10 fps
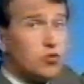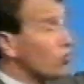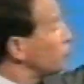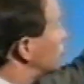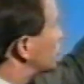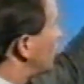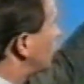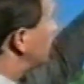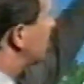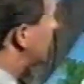northern
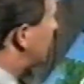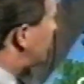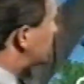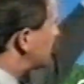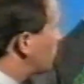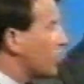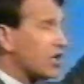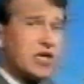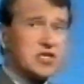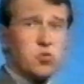Scotland, eventually
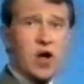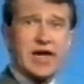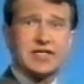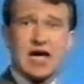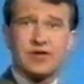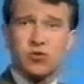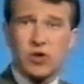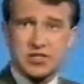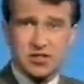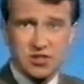working its way down the
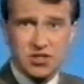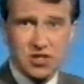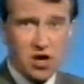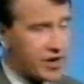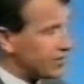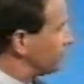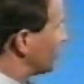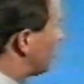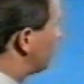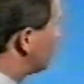western side.
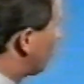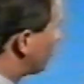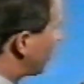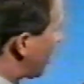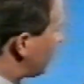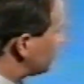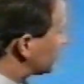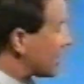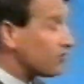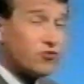For Northern Ireland
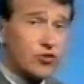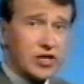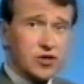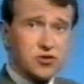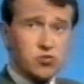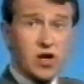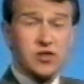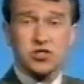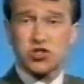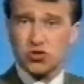and for England and
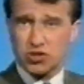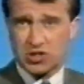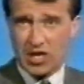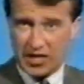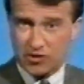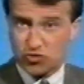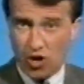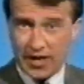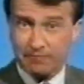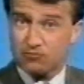Wales, it should stay
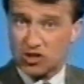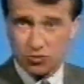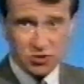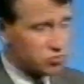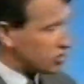dry. Still some